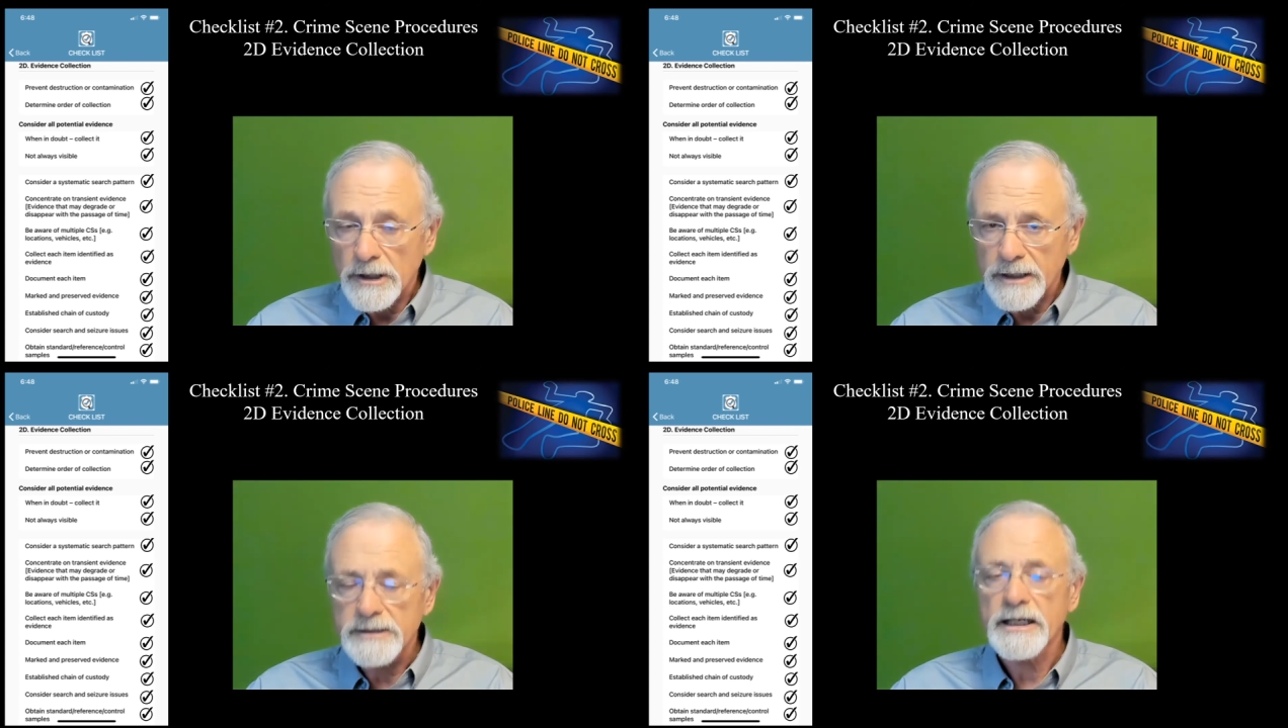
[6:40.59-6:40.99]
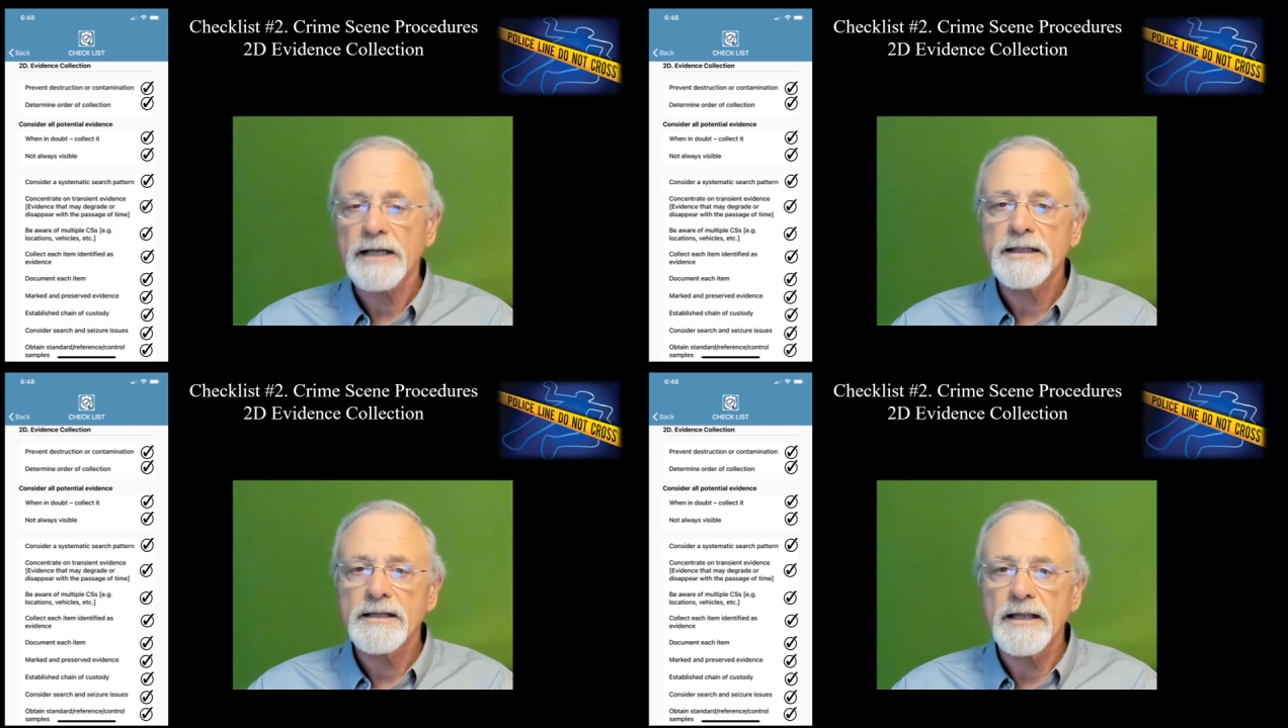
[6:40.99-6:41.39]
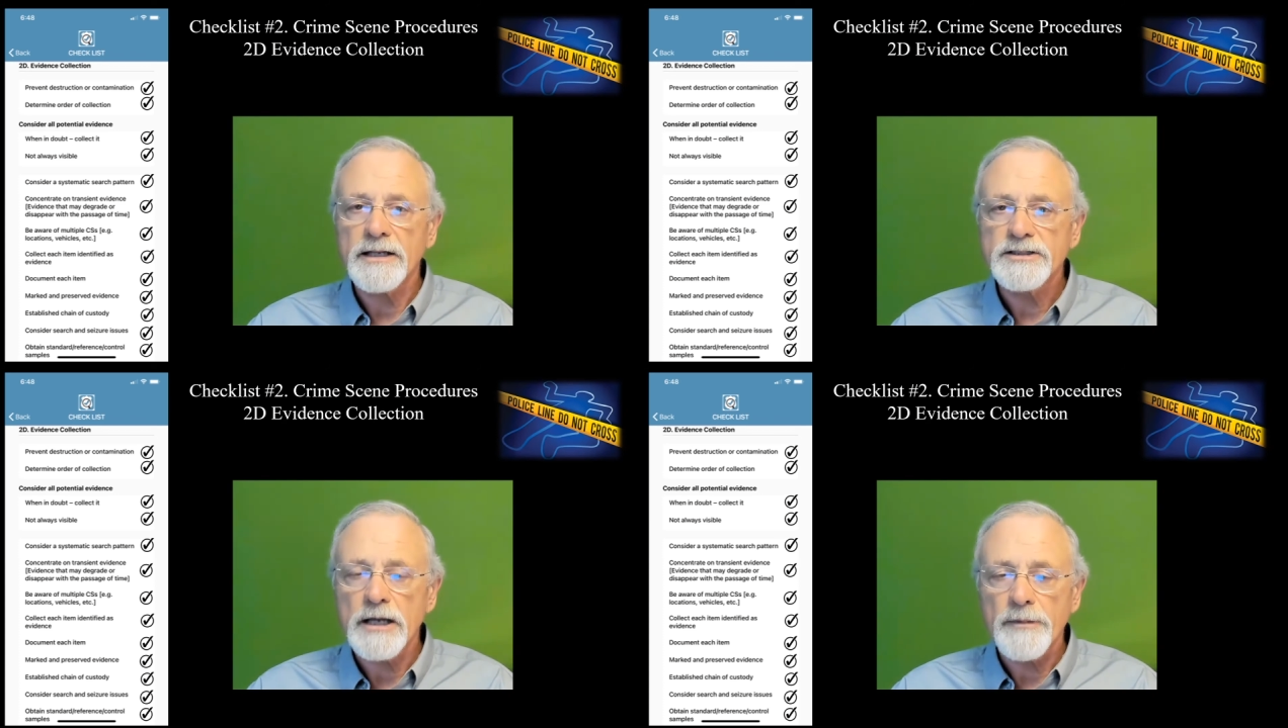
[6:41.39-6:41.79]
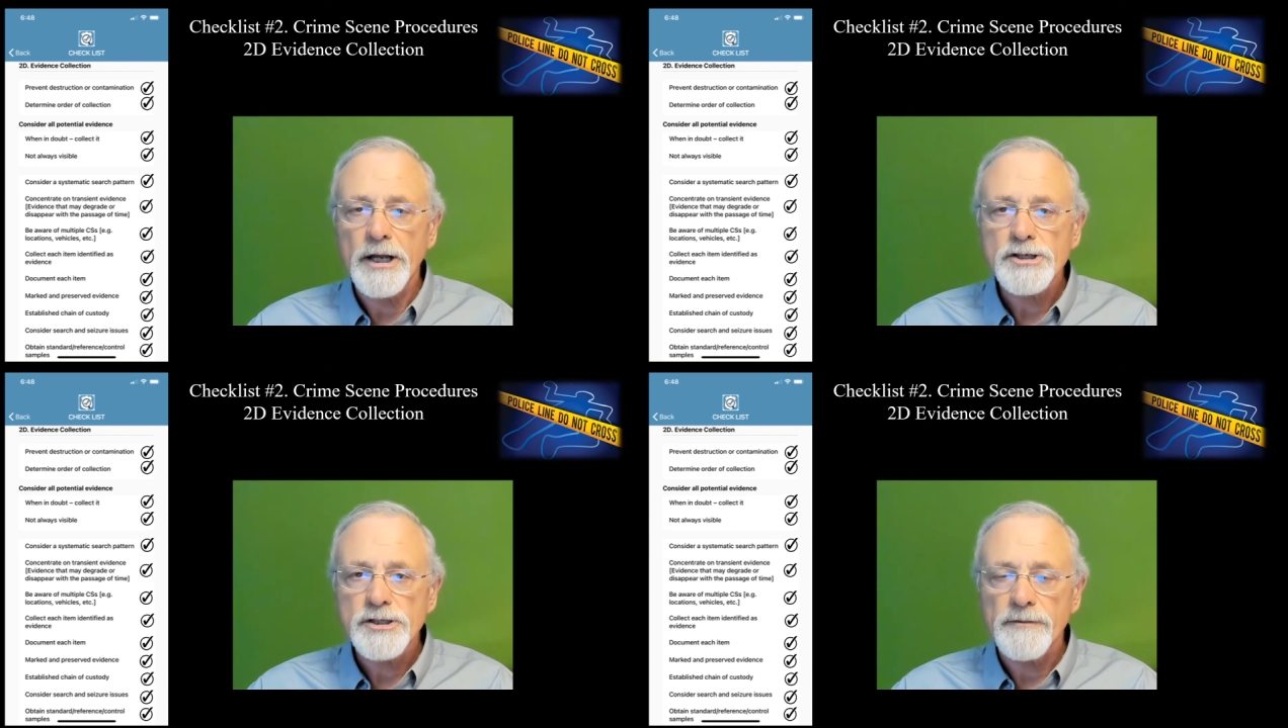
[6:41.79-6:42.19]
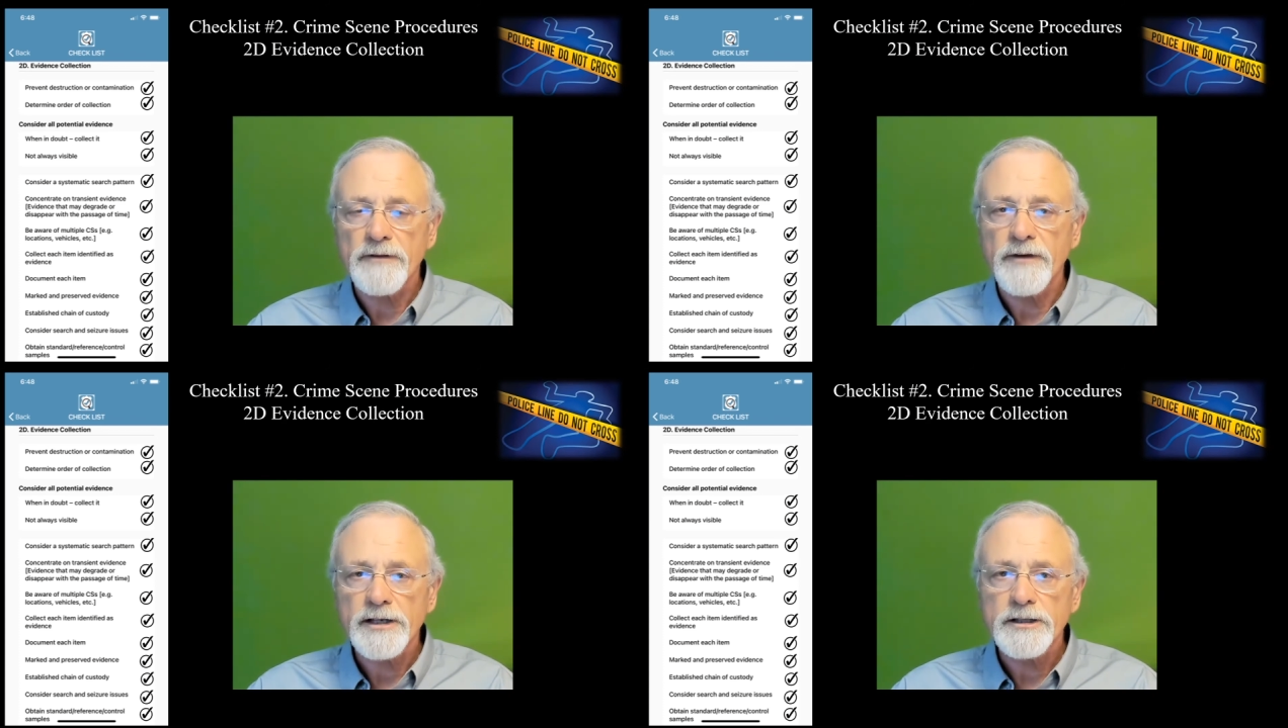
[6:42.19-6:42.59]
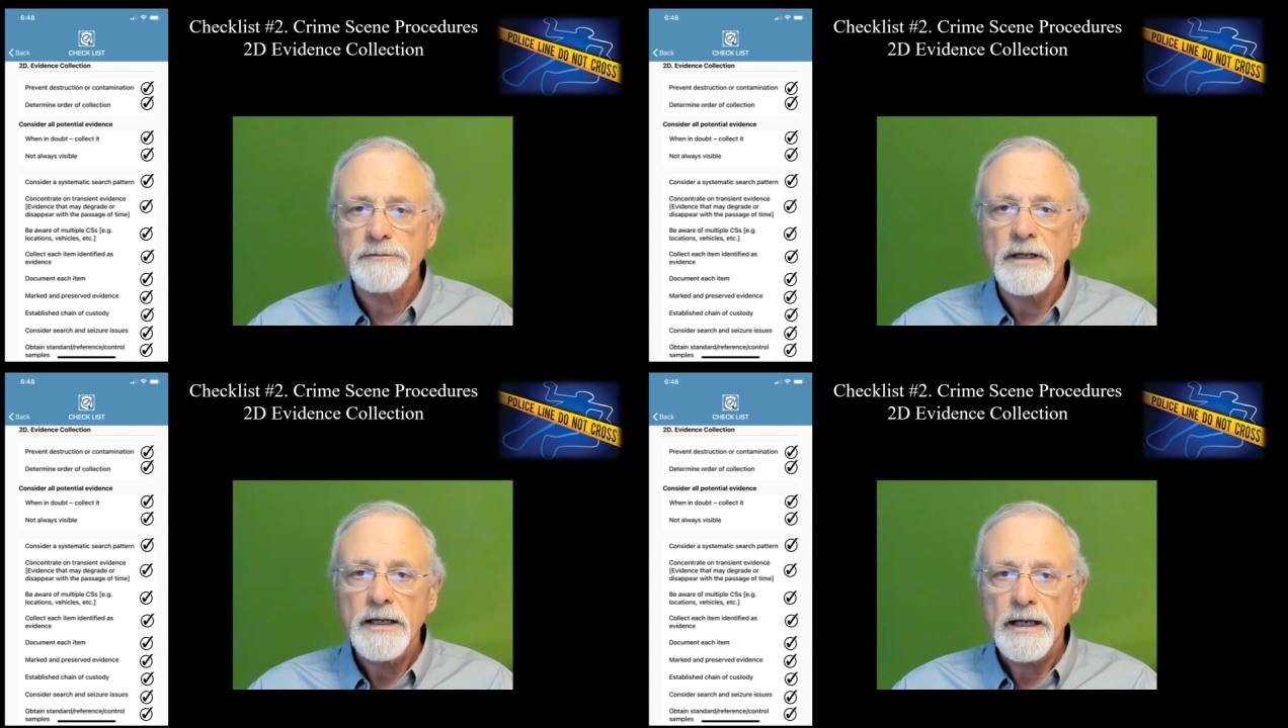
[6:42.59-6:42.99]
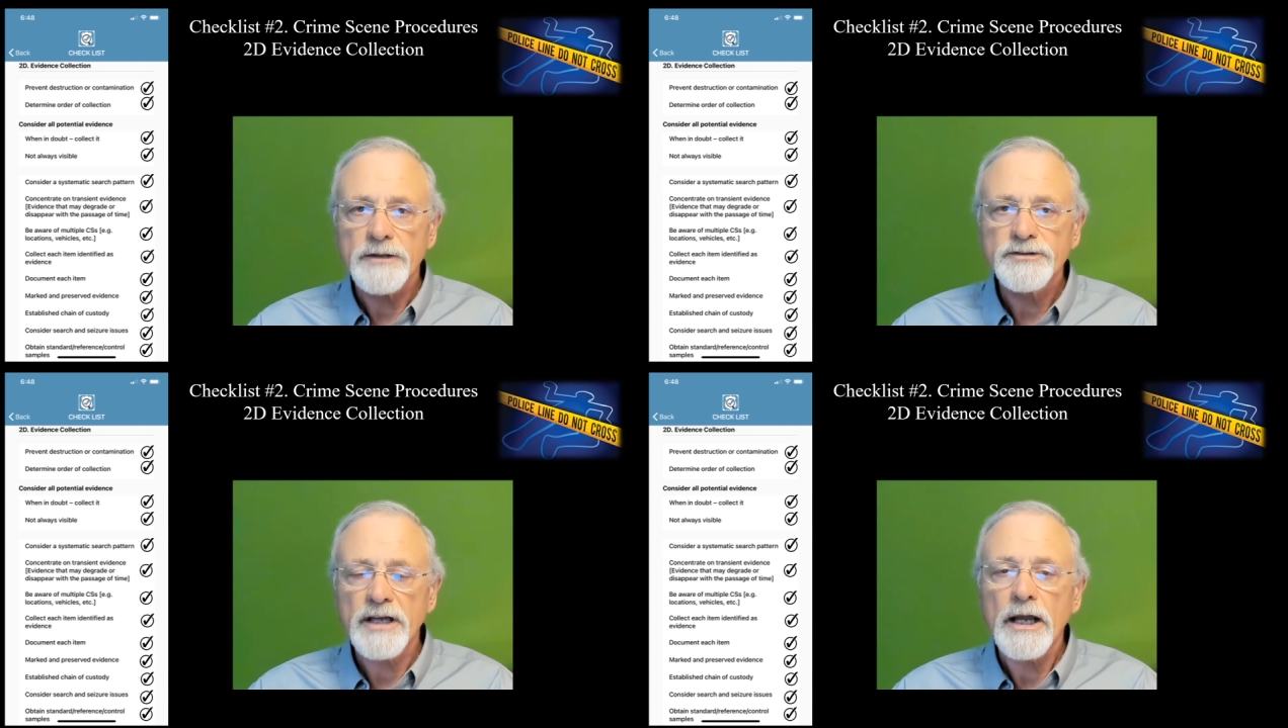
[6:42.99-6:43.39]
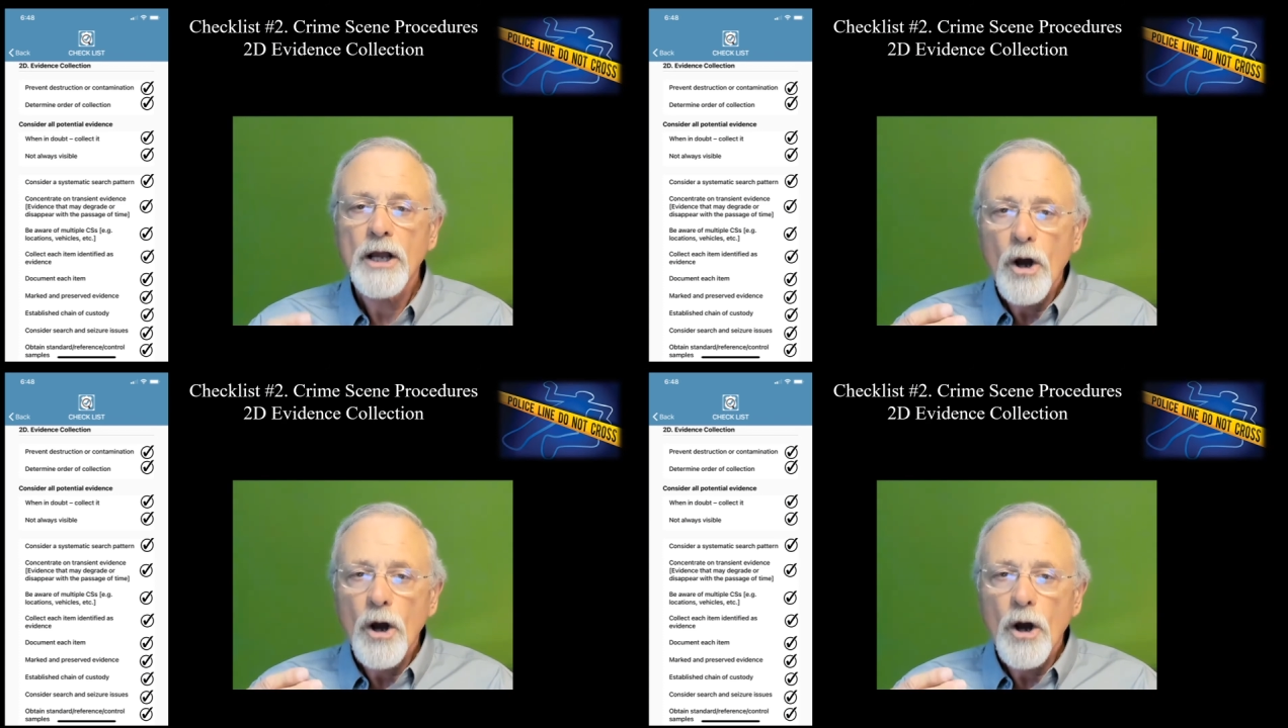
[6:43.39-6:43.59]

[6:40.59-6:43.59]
conducting the examination of the victim and say,